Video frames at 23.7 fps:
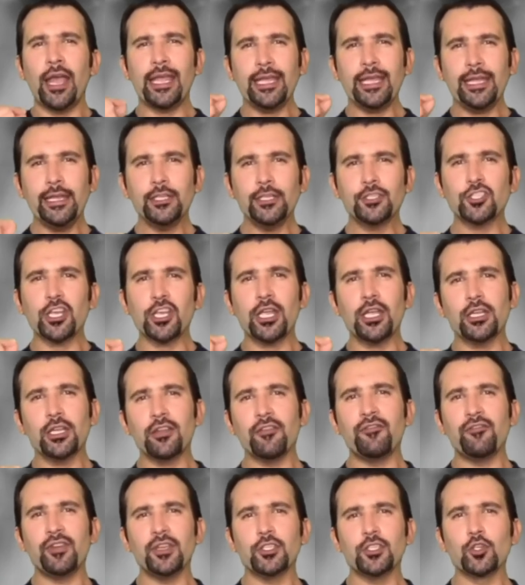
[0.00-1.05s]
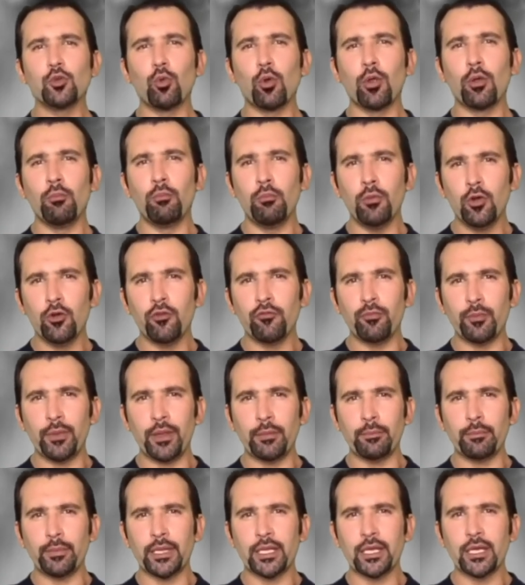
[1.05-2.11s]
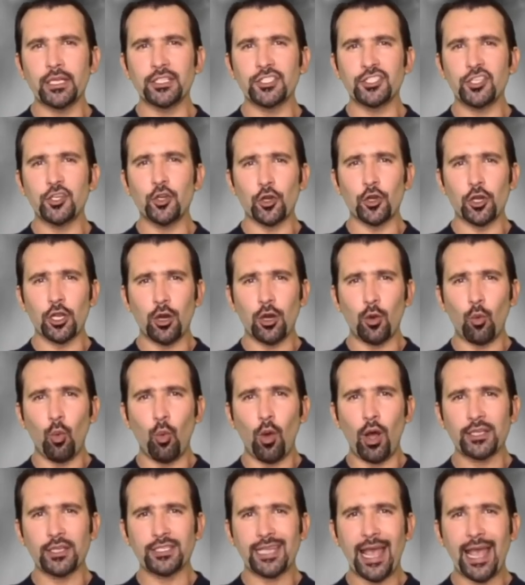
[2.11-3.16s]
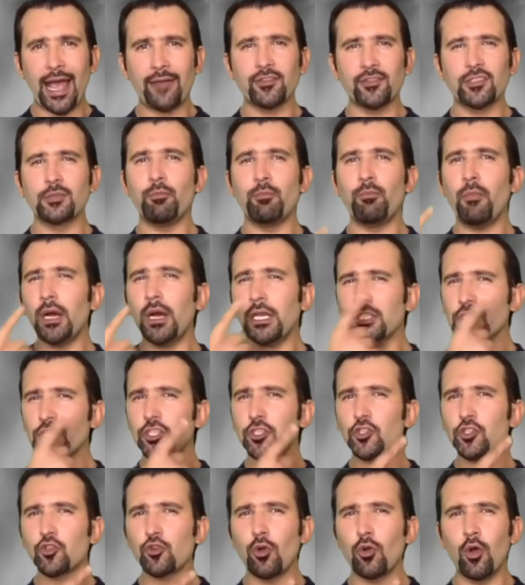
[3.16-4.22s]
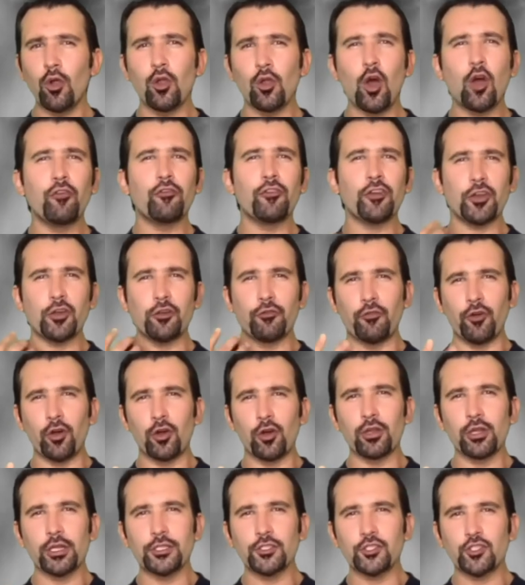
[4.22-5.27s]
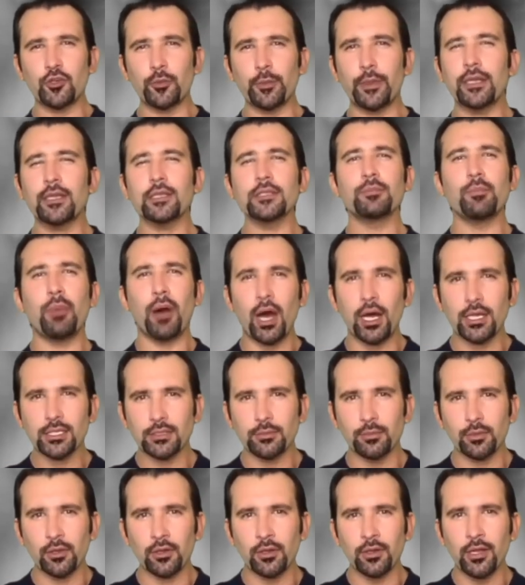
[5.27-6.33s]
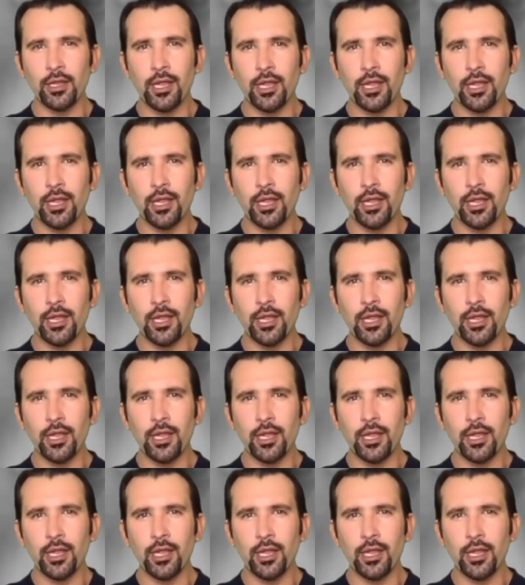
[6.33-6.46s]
each individual movement because you're gonna want to have as much control over your vocal instrument as possible.